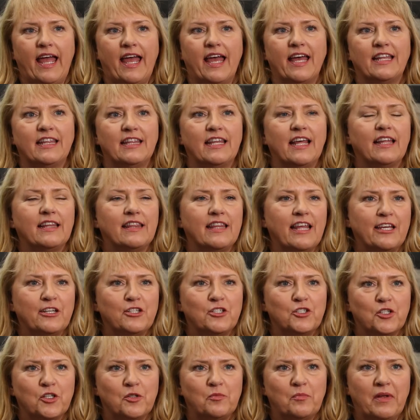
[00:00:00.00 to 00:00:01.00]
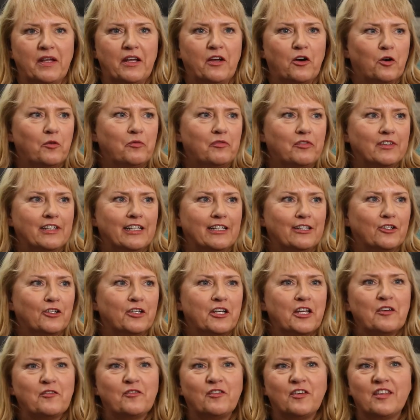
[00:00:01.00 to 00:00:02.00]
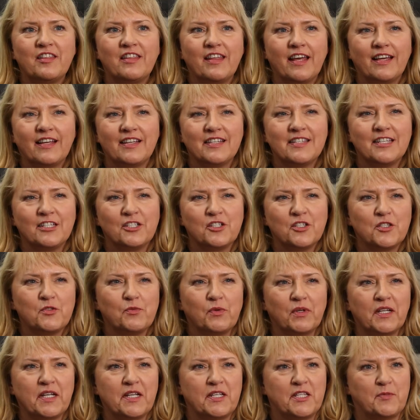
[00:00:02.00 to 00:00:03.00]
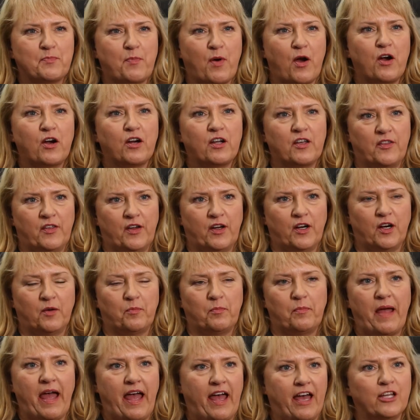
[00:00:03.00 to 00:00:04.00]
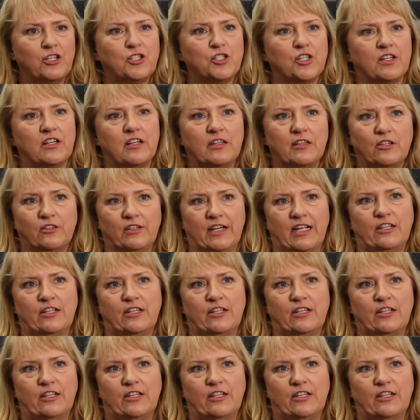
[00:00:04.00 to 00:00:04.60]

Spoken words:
and that they should be hopefully looking for things that just really spark their passion and their